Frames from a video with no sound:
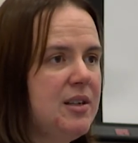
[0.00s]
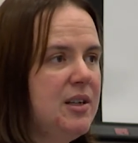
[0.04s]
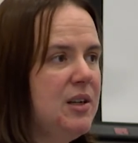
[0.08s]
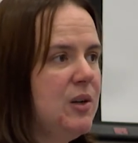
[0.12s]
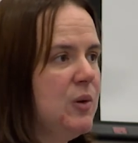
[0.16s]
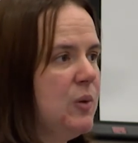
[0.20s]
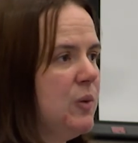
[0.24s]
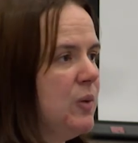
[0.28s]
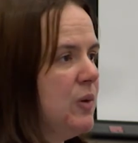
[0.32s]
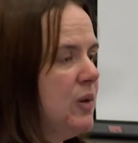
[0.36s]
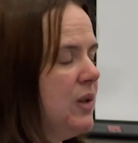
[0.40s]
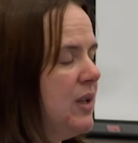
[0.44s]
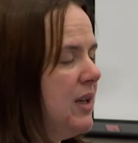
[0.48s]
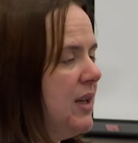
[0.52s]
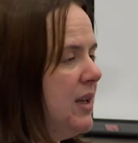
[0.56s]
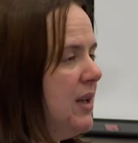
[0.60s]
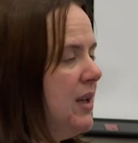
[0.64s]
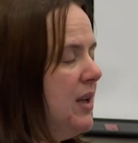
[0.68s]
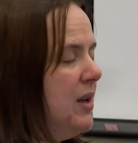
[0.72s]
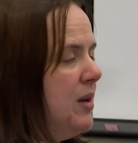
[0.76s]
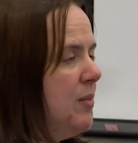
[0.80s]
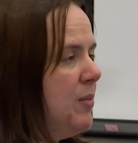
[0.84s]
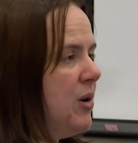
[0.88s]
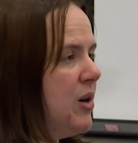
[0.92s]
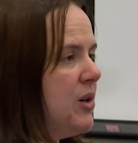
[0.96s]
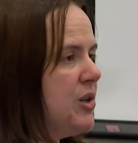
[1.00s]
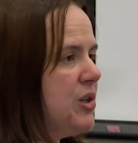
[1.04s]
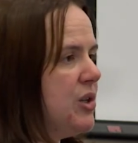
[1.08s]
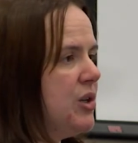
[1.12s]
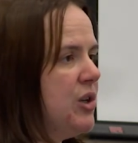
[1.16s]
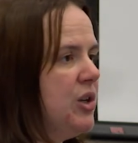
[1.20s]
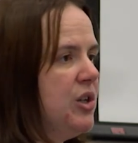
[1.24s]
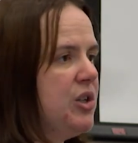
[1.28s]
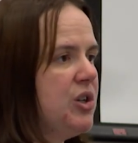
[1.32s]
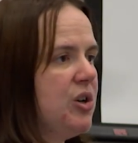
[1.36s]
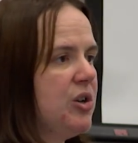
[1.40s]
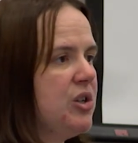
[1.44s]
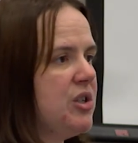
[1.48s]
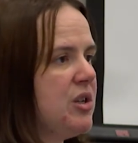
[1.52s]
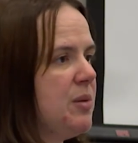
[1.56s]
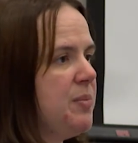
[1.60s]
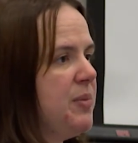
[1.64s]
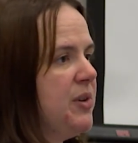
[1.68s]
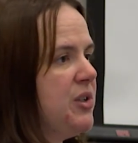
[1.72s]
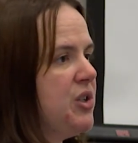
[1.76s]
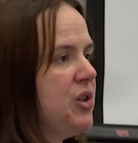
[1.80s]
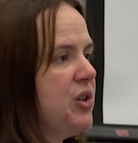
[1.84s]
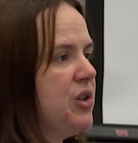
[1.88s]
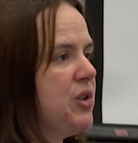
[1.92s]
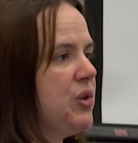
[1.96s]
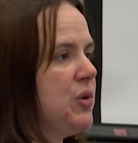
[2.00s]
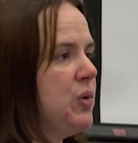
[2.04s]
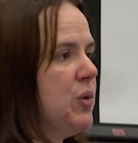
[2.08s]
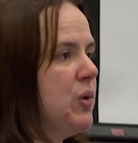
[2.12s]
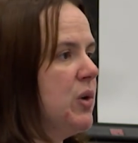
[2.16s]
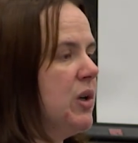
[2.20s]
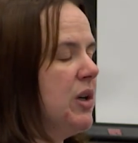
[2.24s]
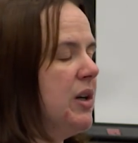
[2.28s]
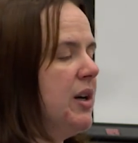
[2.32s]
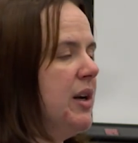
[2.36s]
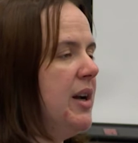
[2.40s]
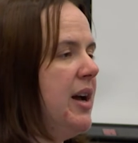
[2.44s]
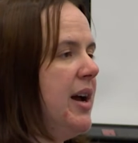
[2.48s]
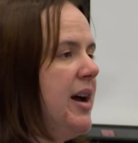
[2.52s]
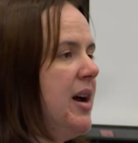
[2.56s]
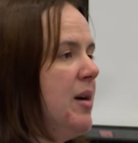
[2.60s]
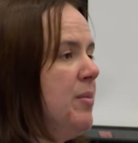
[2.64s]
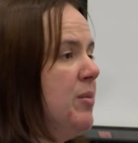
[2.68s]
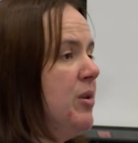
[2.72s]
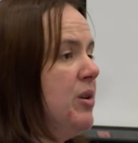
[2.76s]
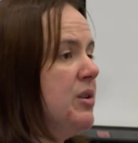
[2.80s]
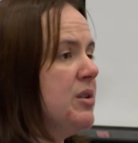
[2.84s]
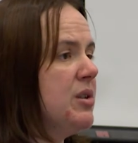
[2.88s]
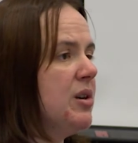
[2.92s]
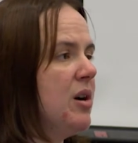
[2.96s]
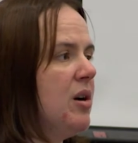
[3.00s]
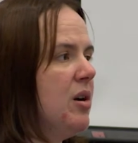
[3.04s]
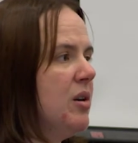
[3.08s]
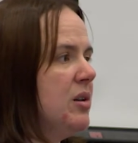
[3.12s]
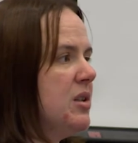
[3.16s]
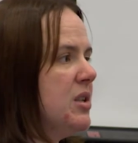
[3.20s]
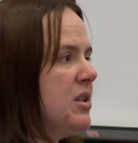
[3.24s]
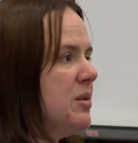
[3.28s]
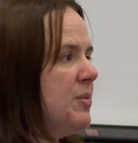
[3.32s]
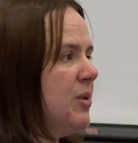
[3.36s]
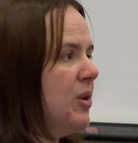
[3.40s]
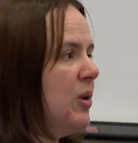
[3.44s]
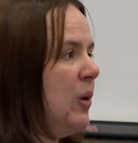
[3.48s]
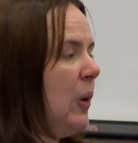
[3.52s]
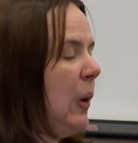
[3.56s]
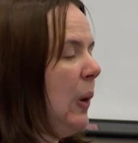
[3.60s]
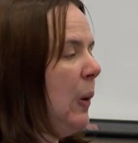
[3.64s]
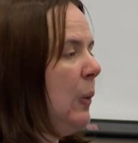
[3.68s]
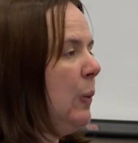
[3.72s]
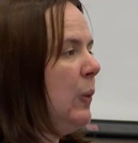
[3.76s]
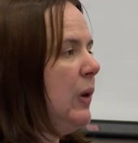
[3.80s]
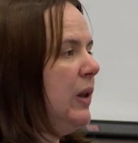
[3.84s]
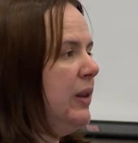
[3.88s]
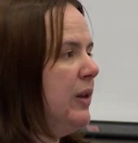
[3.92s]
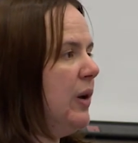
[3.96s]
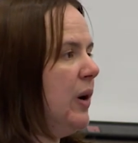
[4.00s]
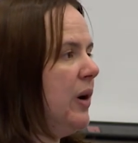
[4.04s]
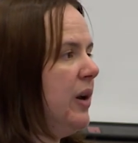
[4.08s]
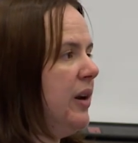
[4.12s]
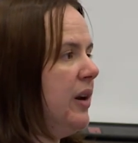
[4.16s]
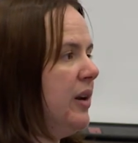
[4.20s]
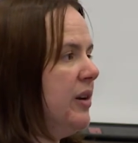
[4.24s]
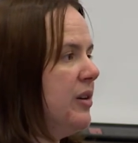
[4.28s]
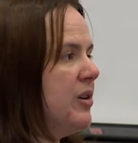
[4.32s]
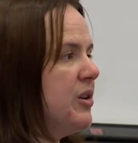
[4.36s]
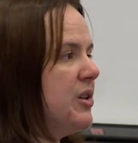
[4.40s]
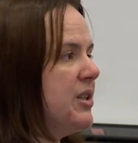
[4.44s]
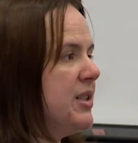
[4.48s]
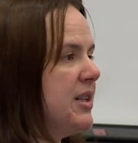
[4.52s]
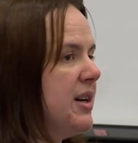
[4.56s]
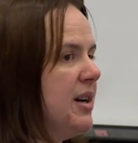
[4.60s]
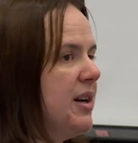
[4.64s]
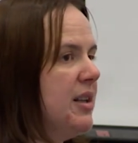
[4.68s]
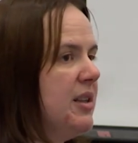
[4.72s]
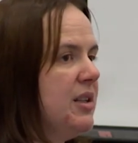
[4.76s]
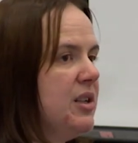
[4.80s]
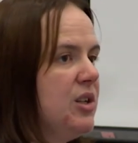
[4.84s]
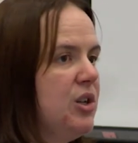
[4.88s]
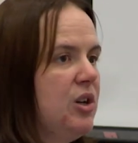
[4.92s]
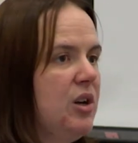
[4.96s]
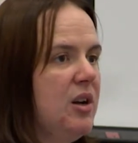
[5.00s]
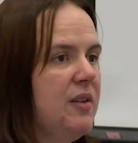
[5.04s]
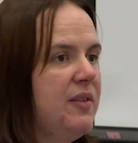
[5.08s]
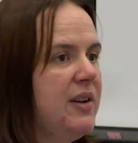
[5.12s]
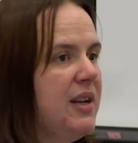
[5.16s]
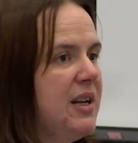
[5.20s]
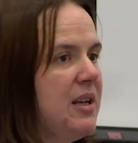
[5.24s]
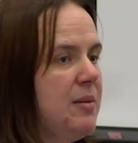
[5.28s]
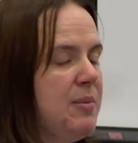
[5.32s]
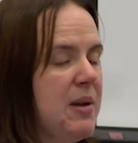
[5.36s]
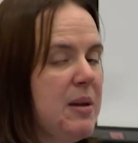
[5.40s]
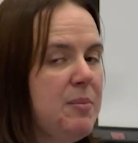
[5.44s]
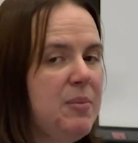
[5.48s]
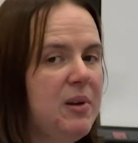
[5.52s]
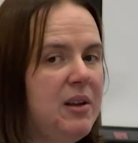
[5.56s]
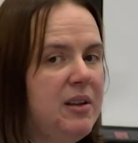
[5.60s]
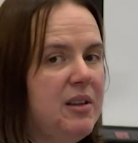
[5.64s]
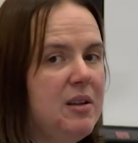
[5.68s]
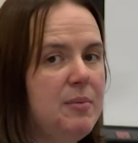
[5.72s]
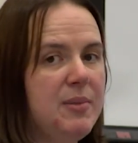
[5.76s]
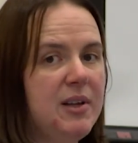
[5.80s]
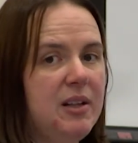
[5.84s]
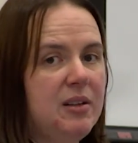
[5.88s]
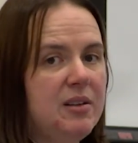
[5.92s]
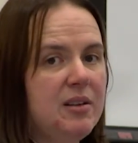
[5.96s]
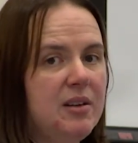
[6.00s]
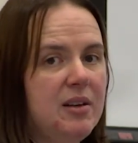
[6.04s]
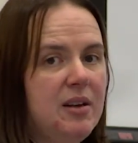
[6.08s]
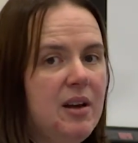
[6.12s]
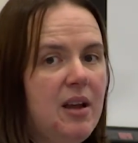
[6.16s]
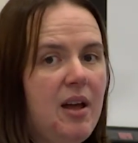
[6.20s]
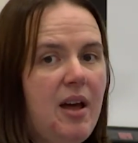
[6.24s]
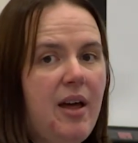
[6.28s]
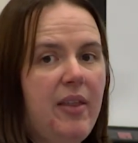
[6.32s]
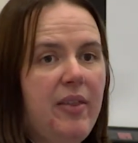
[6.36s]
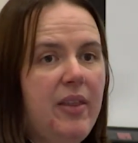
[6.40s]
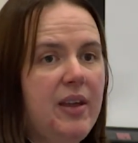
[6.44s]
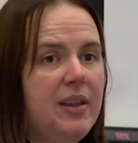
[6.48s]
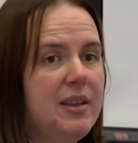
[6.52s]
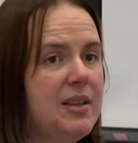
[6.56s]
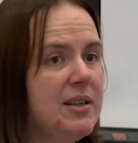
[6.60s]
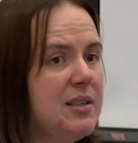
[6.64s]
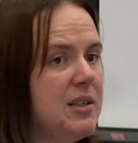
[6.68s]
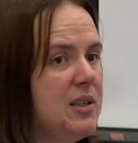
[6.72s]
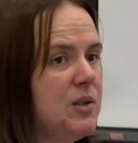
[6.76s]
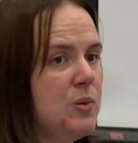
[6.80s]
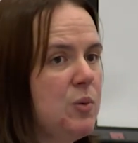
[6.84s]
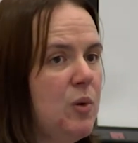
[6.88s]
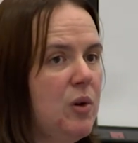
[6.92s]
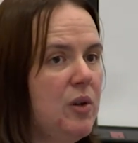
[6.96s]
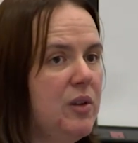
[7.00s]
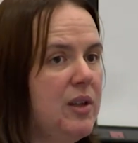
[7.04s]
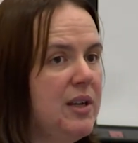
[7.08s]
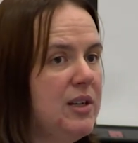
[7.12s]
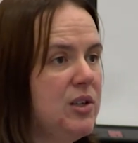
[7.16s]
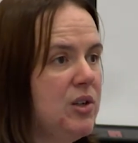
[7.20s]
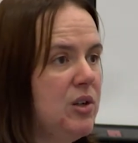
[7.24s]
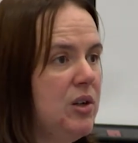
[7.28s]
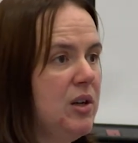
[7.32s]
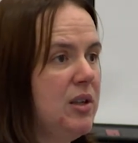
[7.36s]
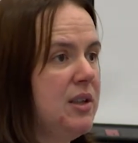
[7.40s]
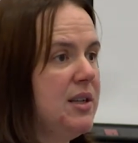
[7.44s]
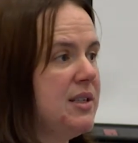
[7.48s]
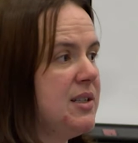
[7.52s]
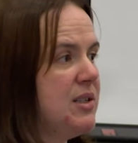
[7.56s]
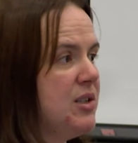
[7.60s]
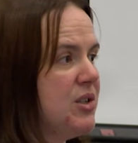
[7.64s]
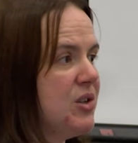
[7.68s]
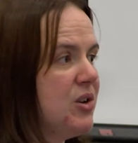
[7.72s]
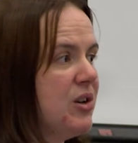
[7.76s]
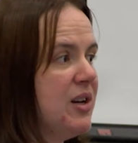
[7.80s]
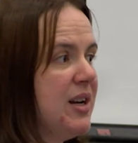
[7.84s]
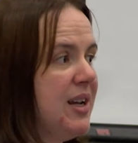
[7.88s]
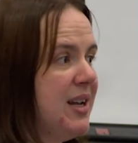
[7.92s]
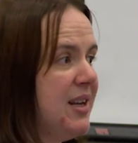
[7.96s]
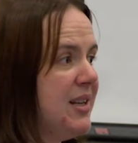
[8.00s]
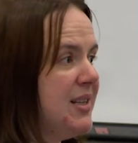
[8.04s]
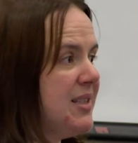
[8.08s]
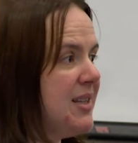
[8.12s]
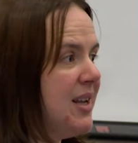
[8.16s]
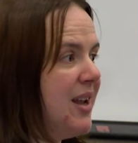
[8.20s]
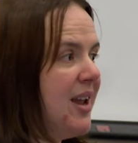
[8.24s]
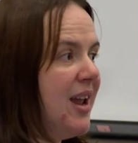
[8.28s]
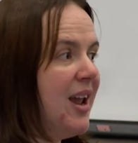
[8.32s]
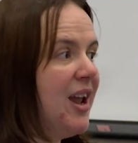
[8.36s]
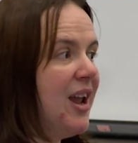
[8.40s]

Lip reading: You know, the person who turns up at your door, who's a constable, will not understand that you have 80 people in the building and that this is what they do and this is their needs.